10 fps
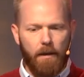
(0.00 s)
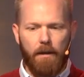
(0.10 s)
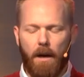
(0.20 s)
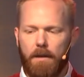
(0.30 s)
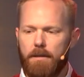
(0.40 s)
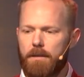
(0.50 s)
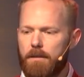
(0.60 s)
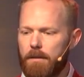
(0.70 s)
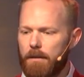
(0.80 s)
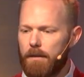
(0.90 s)
God
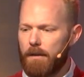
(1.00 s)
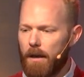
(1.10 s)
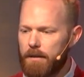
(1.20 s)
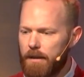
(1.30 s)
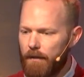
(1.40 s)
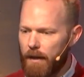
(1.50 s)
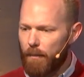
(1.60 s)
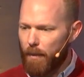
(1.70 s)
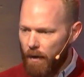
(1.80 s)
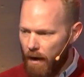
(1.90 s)
is giving a
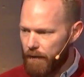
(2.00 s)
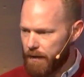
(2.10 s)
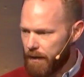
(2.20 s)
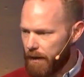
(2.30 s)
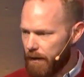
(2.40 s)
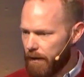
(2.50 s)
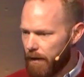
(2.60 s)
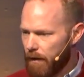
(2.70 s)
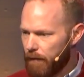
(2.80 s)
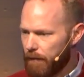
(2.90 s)
prophecy
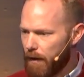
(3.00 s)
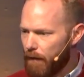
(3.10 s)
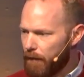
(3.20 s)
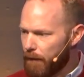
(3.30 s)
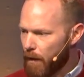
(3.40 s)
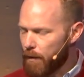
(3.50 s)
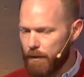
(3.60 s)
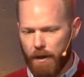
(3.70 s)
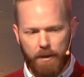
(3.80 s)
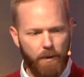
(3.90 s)
of further
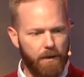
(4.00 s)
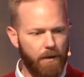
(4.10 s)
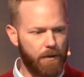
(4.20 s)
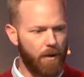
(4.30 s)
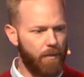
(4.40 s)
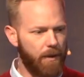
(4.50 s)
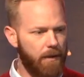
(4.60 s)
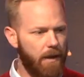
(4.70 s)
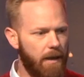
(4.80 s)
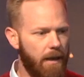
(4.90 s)
judgment to the serpent.
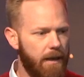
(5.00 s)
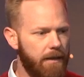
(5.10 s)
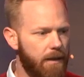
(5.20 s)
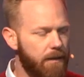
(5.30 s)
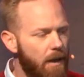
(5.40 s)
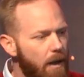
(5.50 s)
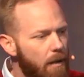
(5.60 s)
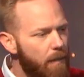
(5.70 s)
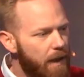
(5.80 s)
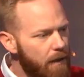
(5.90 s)
And he says,
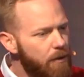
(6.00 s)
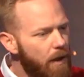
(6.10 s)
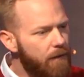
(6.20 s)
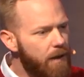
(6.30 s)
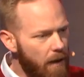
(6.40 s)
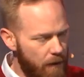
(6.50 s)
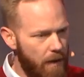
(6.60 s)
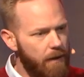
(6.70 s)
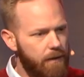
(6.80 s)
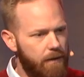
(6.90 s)
because you have done
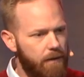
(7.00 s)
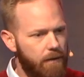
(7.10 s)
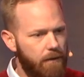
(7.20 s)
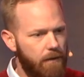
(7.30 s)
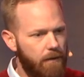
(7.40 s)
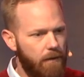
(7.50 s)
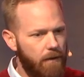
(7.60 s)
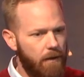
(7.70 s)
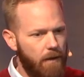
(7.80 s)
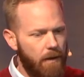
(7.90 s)
this,
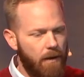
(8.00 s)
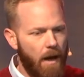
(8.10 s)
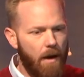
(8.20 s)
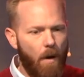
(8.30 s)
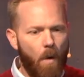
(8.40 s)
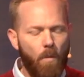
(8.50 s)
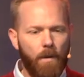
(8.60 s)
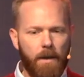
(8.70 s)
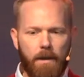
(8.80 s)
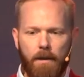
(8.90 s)
not
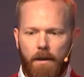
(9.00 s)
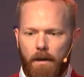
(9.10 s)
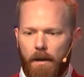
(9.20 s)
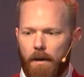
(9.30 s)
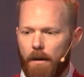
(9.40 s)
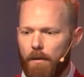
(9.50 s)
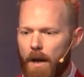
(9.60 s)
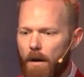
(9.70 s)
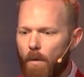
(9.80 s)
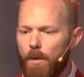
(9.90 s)
only
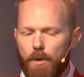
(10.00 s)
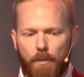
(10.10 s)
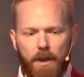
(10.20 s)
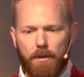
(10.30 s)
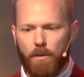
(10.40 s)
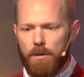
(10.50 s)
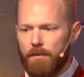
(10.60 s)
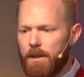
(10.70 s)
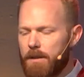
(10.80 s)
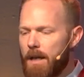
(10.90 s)
will you be a source
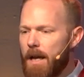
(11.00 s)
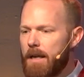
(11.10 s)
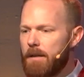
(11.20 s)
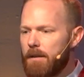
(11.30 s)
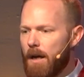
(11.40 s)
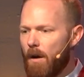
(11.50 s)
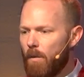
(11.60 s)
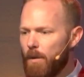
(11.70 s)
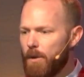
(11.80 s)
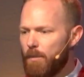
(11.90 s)
of disdain, not
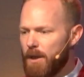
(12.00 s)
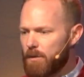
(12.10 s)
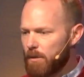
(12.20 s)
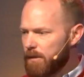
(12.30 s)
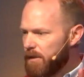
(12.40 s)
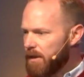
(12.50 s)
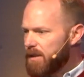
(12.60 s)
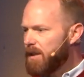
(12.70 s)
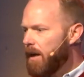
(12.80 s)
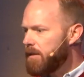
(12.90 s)
only will you be a source of
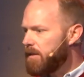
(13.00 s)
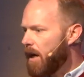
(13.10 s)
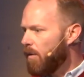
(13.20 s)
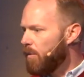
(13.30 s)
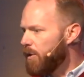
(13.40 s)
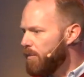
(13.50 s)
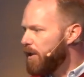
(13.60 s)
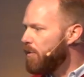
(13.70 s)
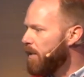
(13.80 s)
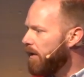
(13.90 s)
disgust, not only will you be
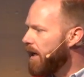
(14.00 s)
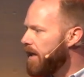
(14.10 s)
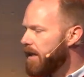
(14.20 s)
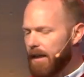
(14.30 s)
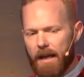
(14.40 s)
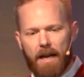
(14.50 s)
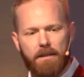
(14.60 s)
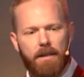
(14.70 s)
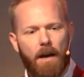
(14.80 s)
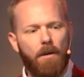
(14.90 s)
humiliated and
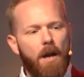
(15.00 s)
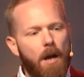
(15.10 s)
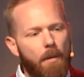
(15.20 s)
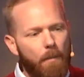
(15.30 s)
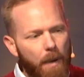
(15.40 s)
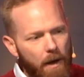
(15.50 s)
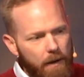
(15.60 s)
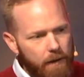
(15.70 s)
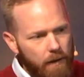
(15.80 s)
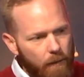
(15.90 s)
cast down,
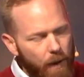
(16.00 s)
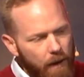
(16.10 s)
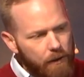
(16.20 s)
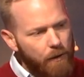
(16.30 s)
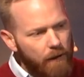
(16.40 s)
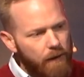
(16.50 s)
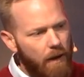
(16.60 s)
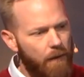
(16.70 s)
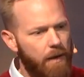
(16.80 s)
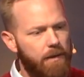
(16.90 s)
but because you have
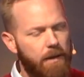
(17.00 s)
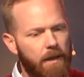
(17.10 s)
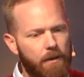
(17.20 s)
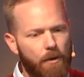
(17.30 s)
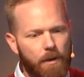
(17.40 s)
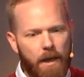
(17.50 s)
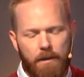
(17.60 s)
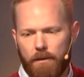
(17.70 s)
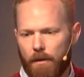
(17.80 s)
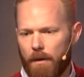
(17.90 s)
done this, Satan, your
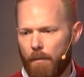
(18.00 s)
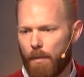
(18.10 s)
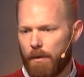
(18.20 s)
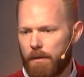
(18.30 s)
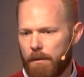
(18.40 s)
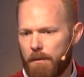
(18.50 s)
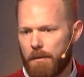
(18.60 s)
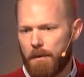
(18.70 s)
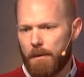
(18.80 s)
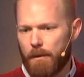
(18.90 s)
days are numbered.
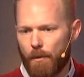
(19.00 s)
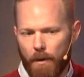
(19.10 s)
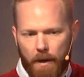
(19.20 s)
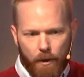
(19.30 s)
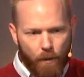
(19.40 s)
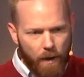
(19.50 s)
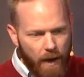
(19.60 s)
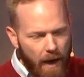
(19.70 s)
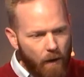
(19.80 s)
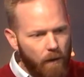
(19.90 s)
You are
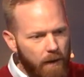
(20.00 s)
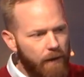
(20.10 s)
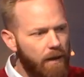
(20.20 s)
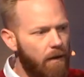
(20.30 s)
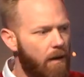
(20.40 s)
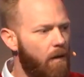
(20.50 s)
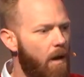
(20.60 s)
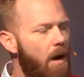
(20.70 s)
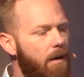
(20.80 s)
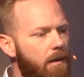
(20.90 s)
now living on a
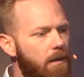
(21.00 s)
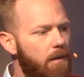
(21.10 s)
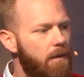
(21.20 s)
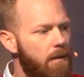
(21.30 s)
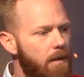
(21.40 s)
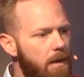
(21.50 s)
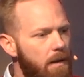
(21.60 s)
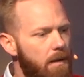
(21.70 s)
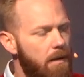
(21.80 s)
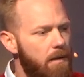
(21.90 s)
clock.
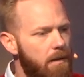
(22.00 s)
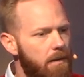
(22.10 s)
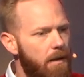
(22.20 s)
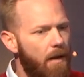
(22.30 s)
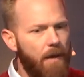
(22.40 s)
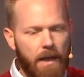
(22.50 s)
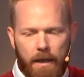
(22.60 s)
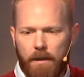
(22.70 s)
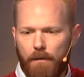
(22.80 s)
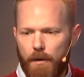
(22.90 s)
And the
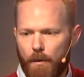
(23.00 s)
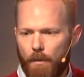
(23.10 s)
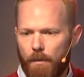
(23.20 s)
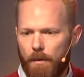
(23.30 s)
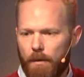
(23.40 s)
end of you